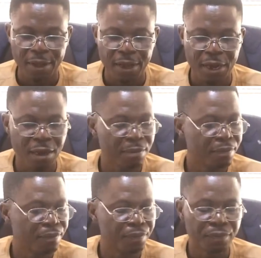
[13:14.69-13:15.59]

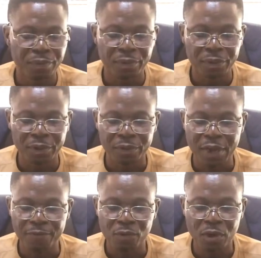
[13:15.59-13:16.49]
So
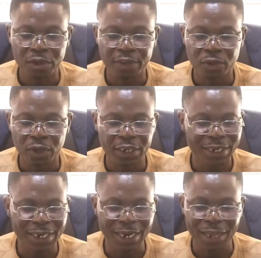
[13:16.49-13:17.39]
everyone is joining
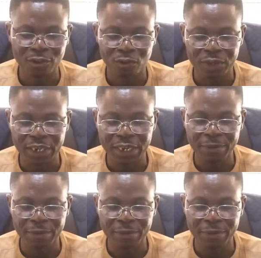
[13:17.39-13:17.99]
the class today.